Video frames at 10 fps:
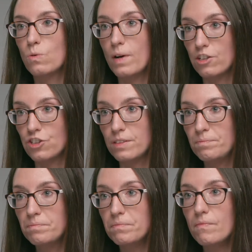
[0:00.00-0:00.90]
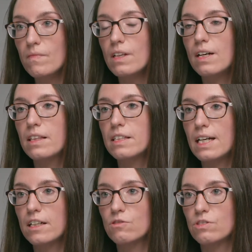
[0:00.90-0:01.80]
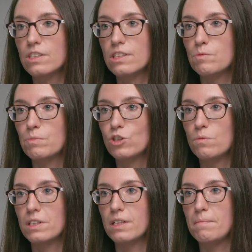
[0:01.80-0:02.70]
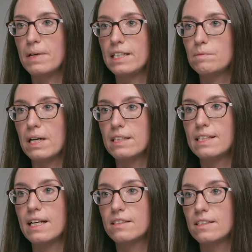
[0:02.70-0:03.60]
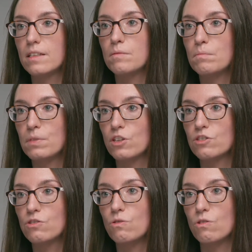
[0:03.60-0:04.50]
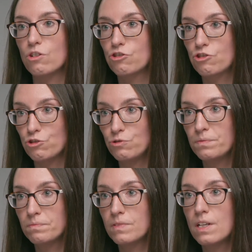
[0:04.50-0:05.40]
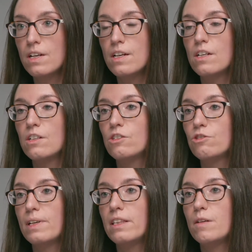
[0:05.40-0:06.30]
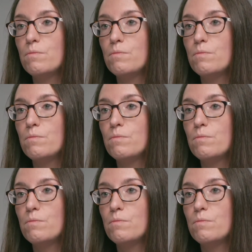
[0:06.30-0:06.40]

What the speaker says: question, and the diagnosis is predominantly made by testing blood or stool. So in the